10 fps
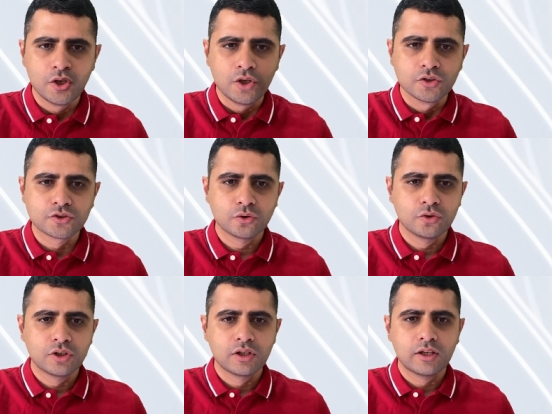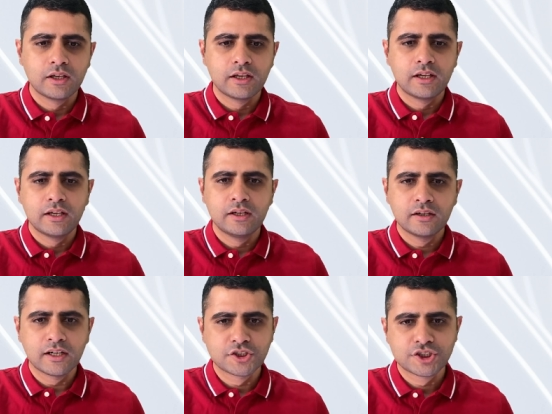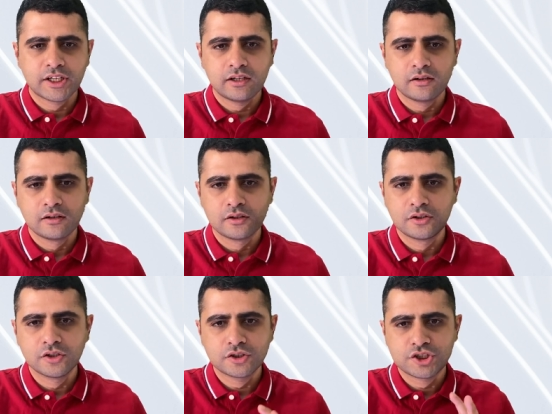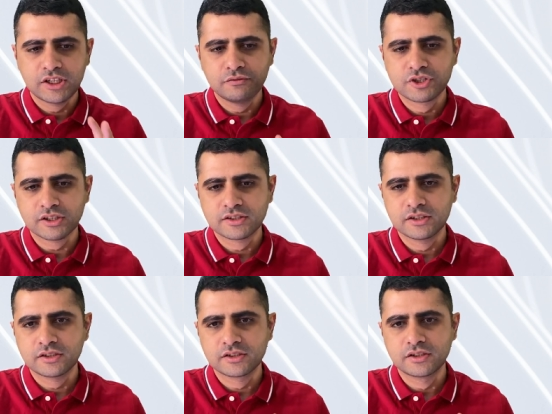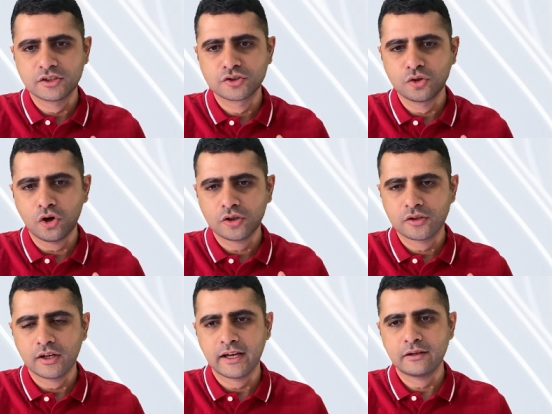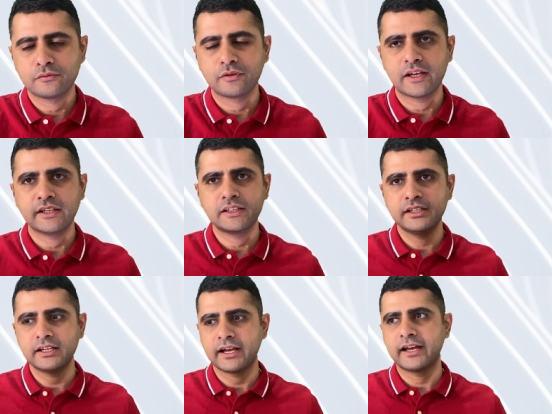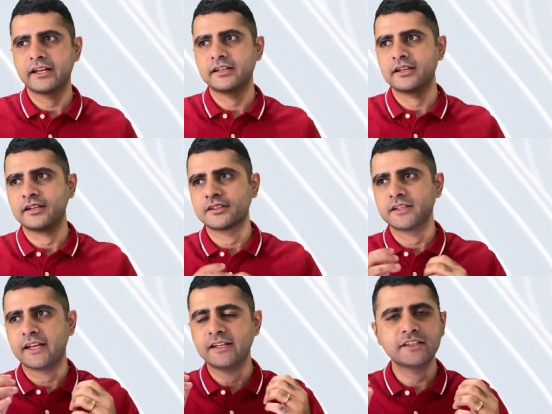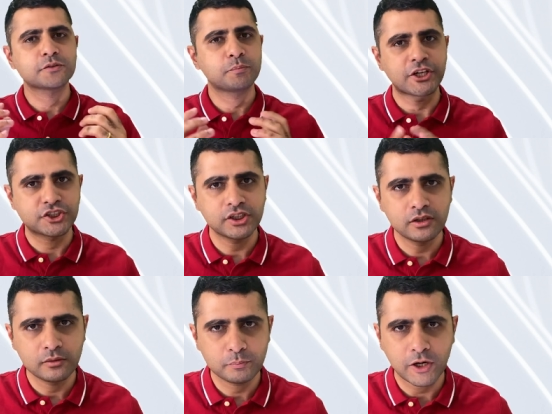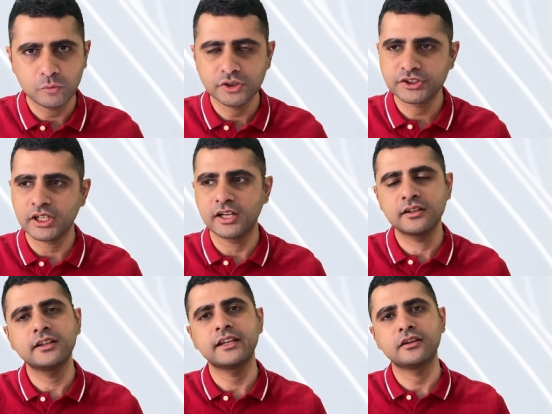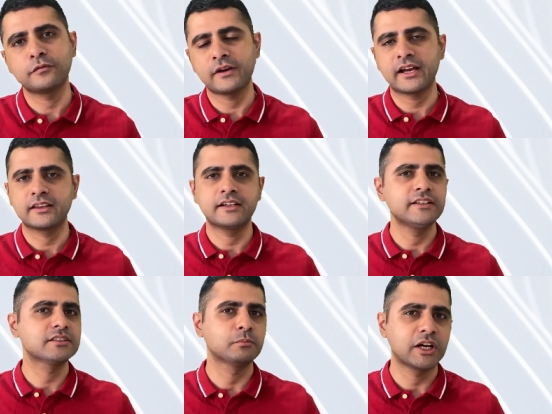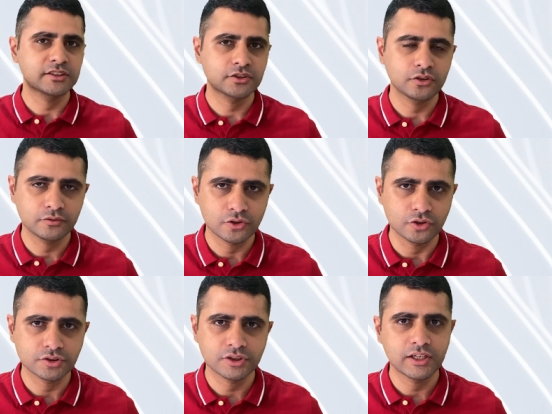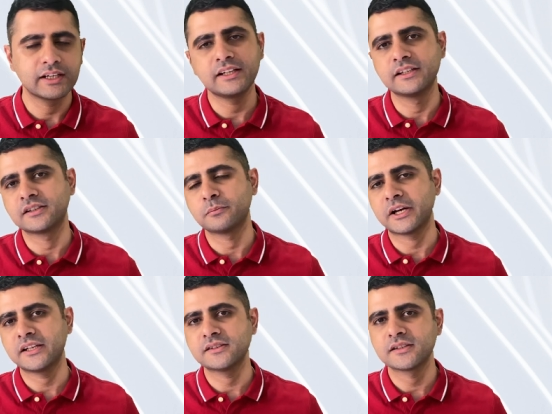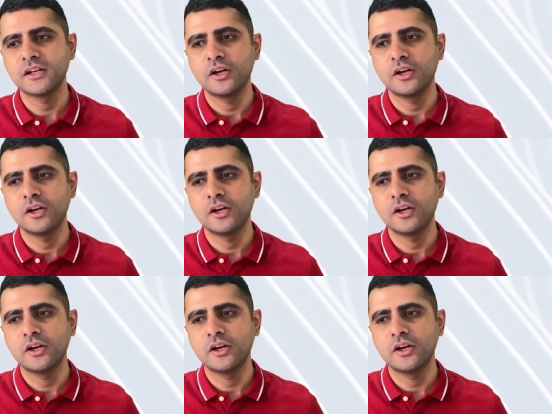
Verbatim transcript: So in a nutshell, the Chief Justice does not have any special powers other than the fact that he is the master of the roster and he determines